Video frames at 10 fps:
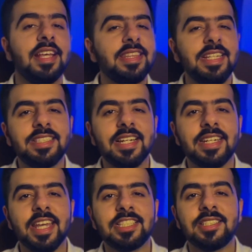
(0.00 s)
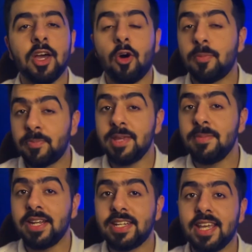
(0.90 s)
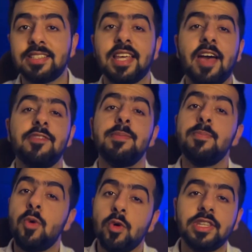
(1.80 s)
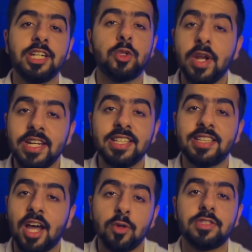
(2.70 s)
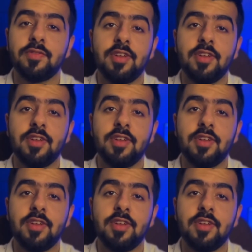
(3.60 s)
These are decks or pre-made decks having more than 20,000